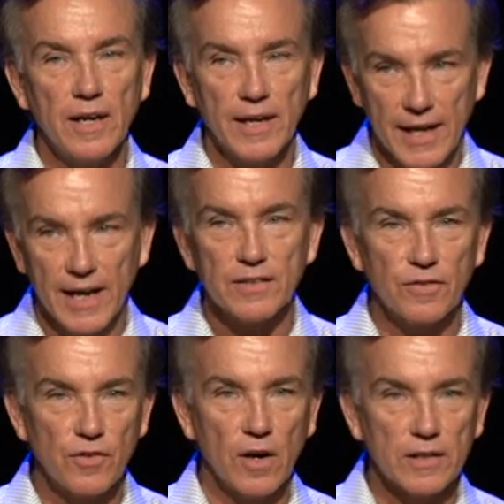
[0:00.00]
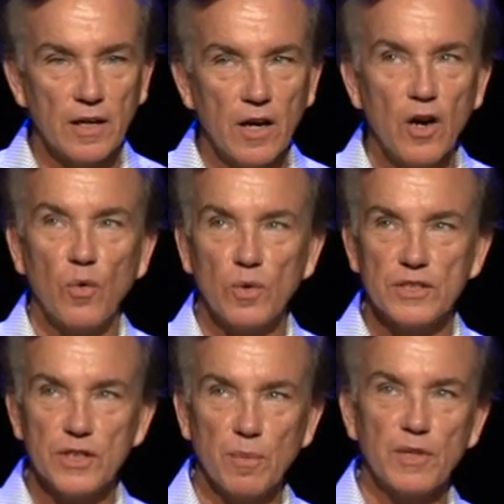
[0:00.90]
an act of God when
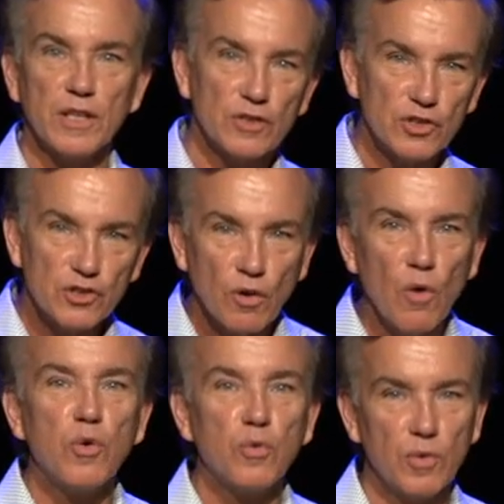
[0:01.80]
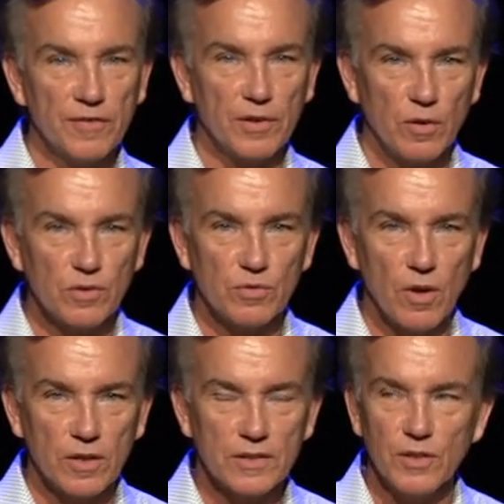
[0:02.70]
something so horrific goes
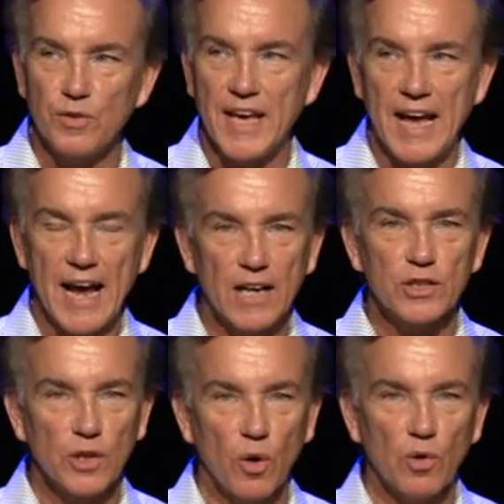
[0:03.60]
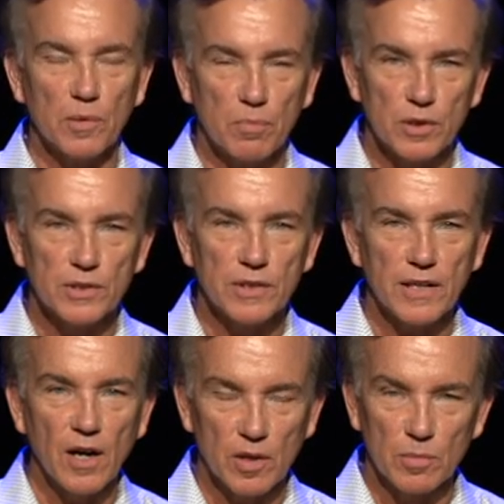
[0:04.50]
wrong that you can't actually hold a person
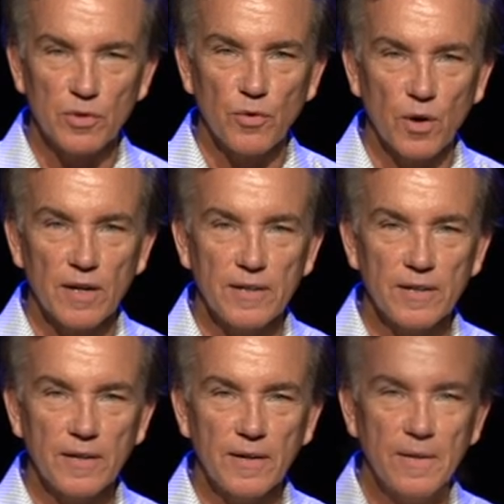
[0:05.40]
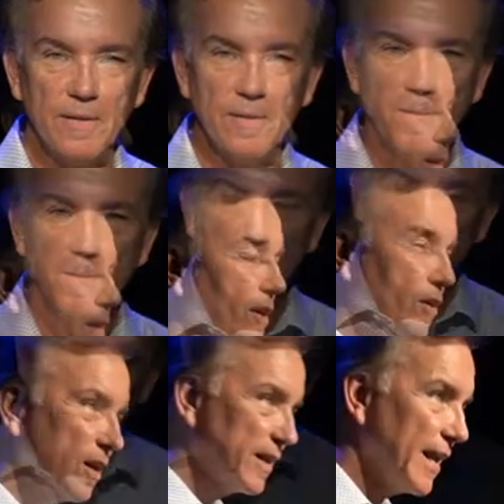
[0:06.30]
accountable for it. They
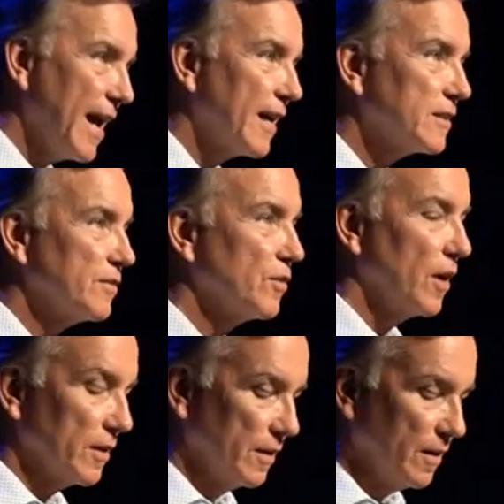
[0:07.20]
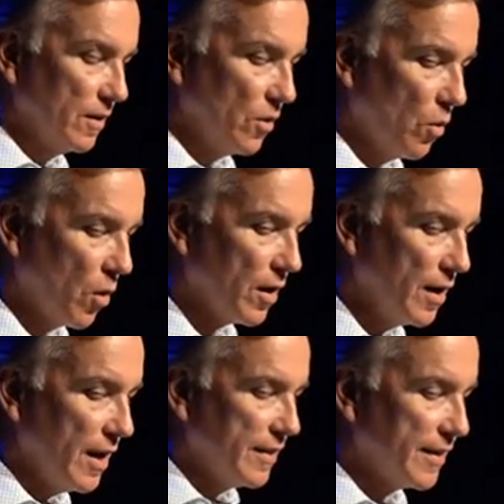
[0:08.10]
call it an act of God. Or
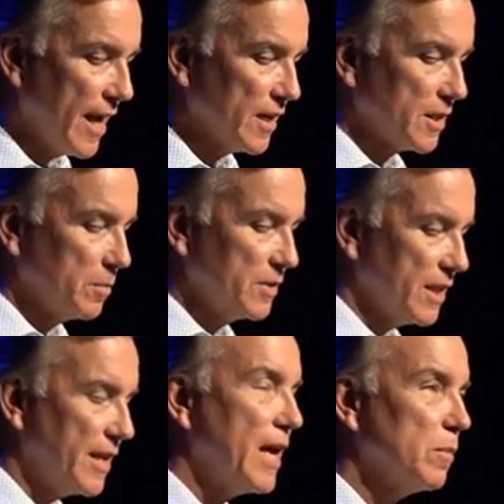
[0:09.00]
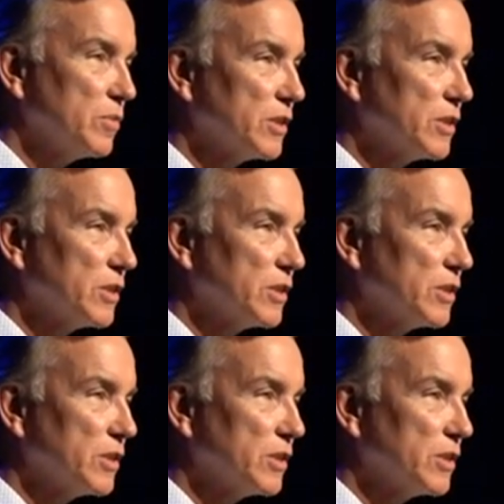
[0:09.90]
they ask him to damn